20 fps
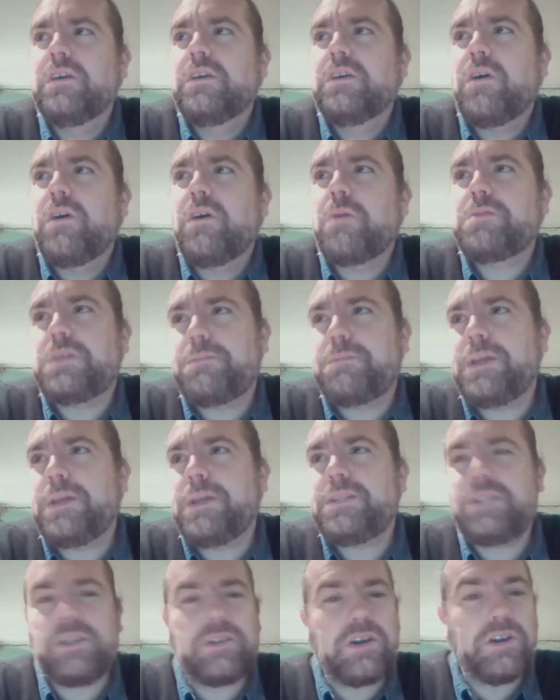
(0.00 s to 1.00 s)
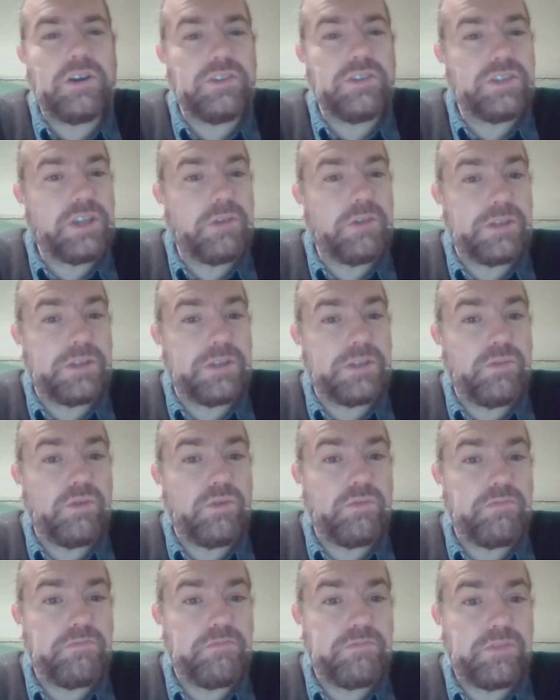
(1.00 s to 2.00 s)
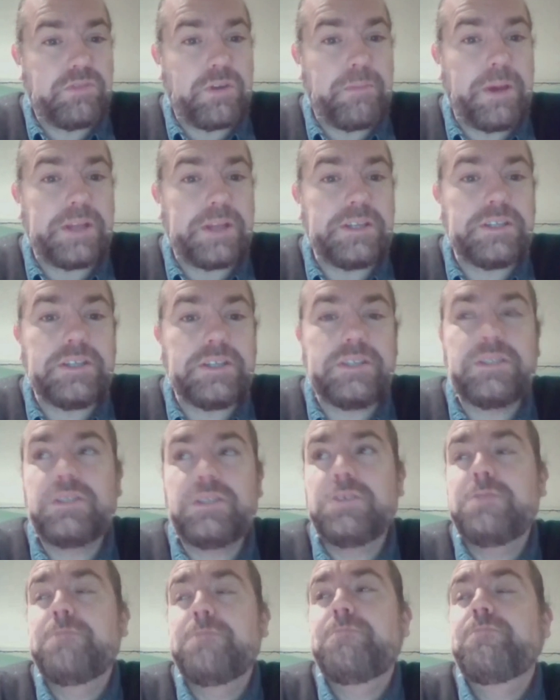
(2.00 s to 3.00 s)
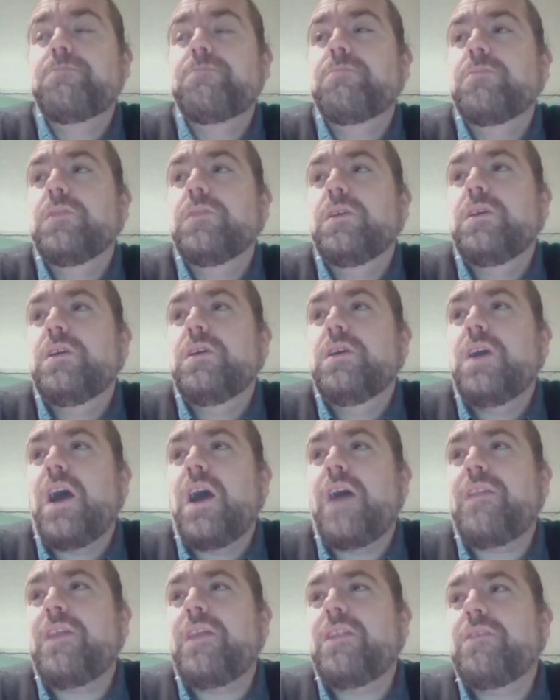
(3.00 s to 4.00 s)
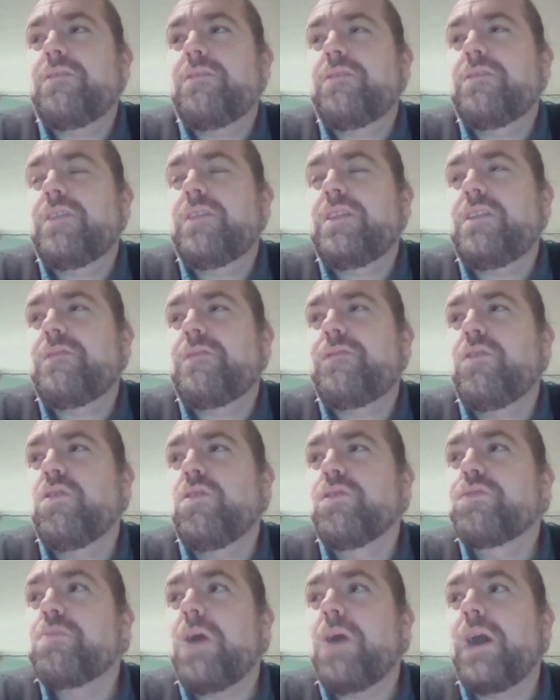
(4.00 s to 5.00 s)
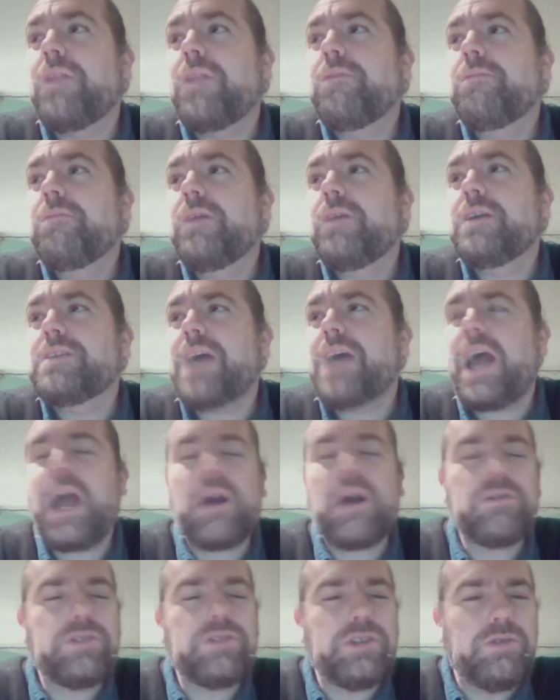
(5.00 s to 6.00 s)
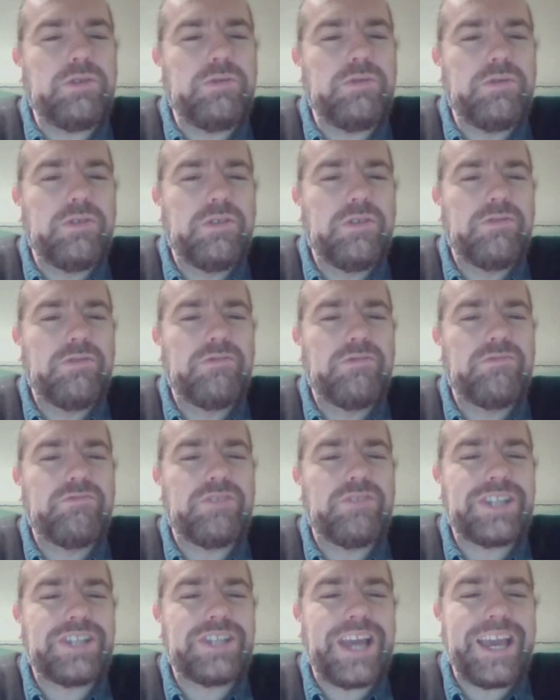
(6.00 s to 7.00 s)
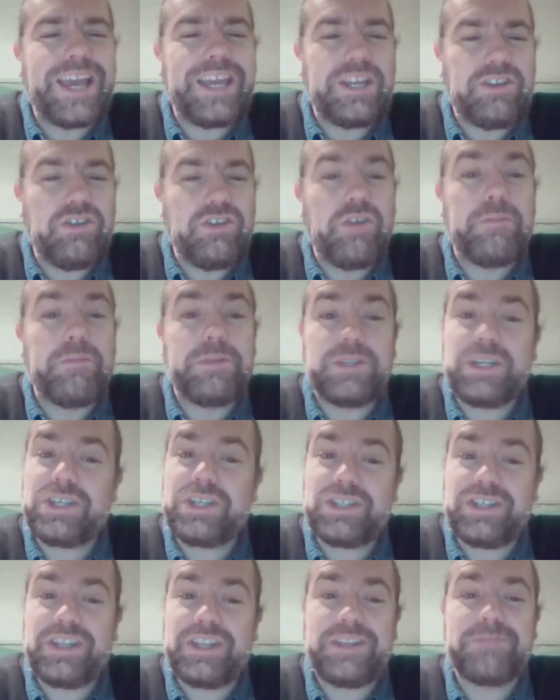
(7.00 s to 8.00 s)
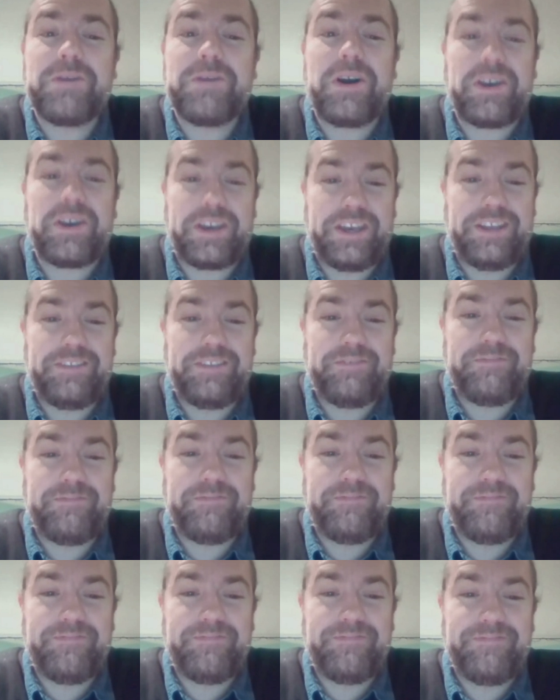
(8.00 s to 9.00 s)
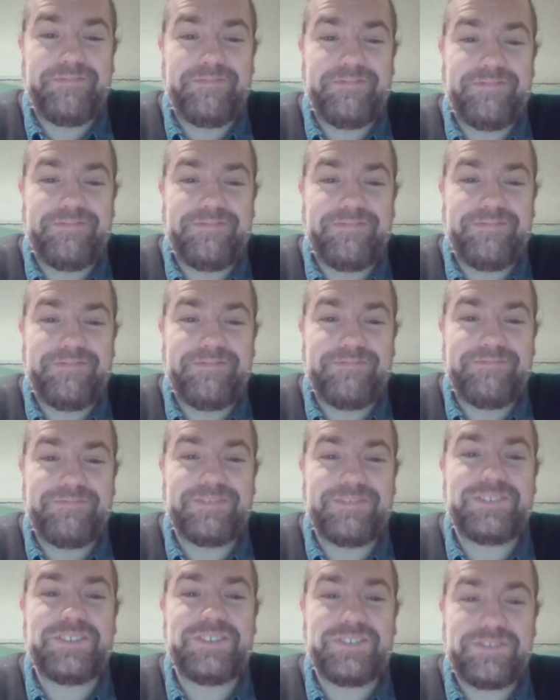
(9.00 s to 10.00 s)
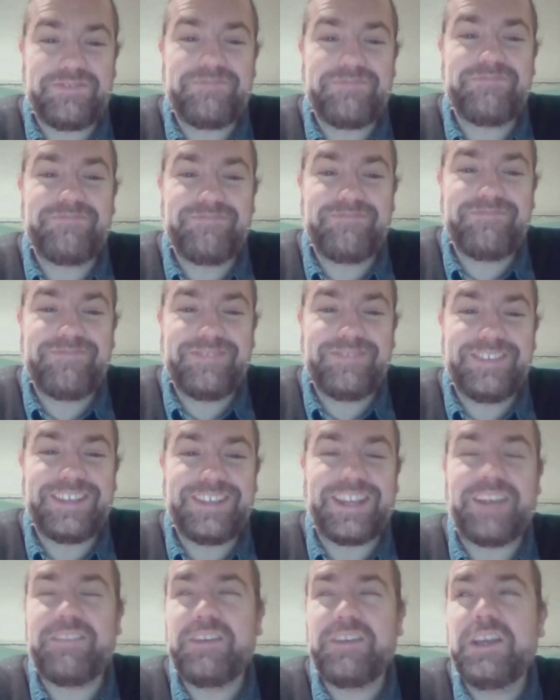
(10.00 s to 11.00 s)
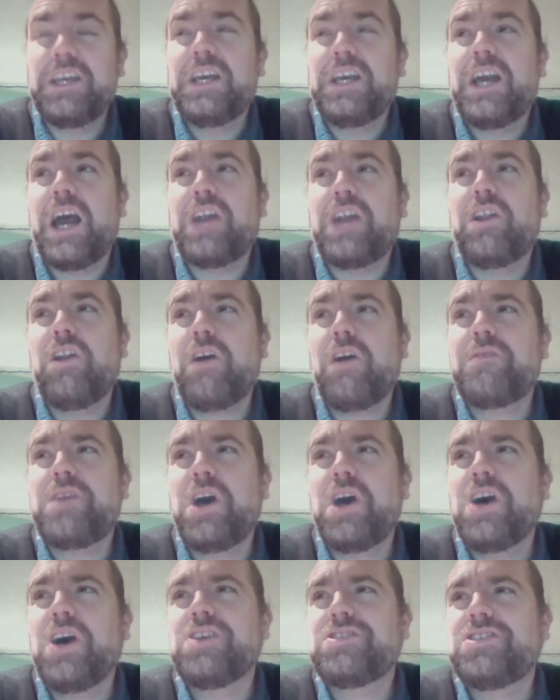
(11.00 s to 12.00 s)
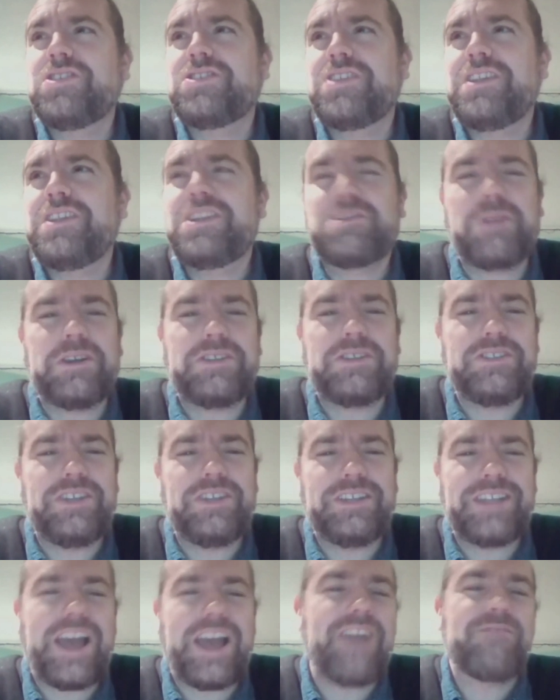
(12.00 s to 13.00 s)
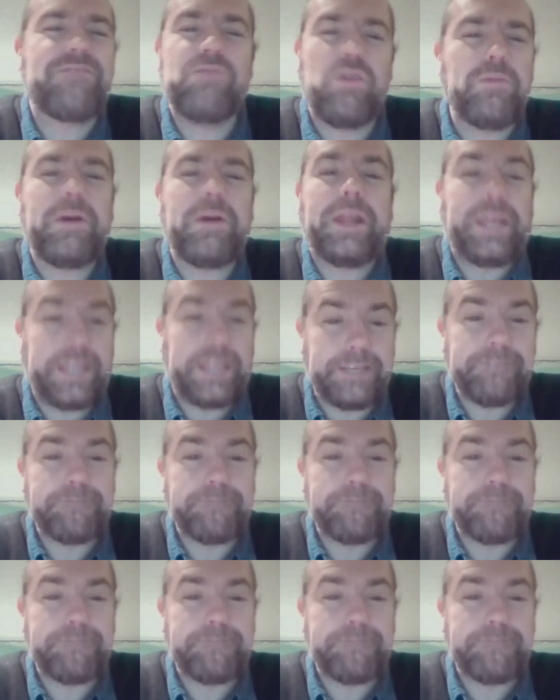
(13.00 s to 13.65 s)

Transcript: Obviously, PC and console, there's more competitors. And then the fourth one is how do you retain your position in the market? Which is, and a lot of the answers to these questions is have more money.